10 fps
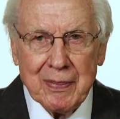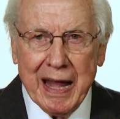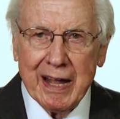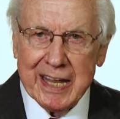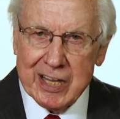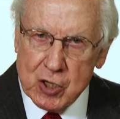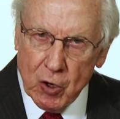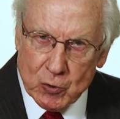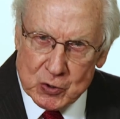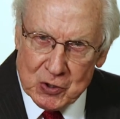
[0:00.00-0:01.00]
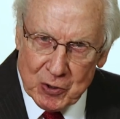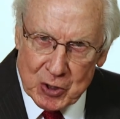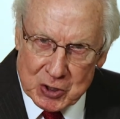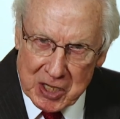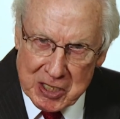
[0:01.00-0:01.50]
Now he goes into
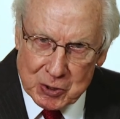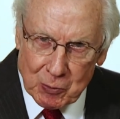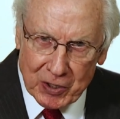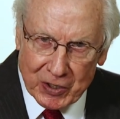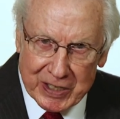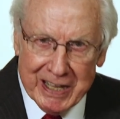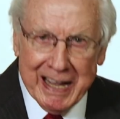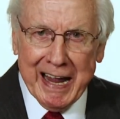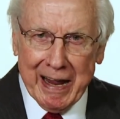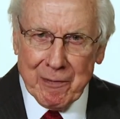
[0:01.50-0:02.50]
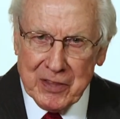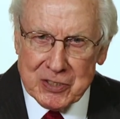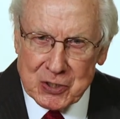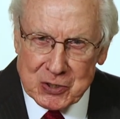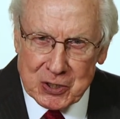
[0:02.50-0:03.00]
the sanctuary, and
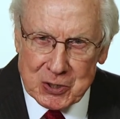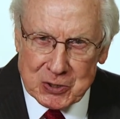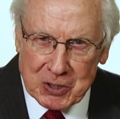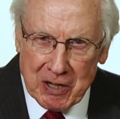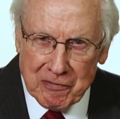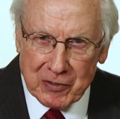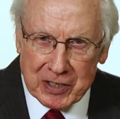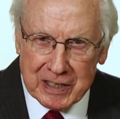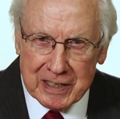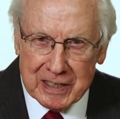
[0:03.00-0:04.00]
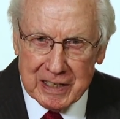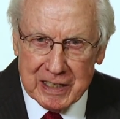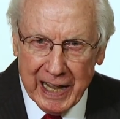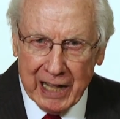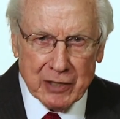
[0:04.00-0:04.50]
this is his discovery
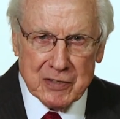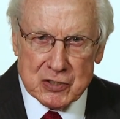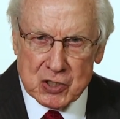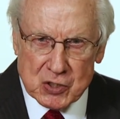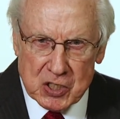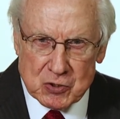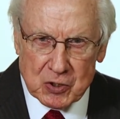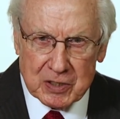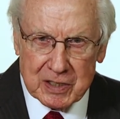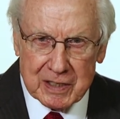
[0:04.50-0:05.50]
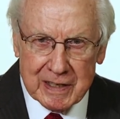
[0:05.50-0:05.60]
out of his decision.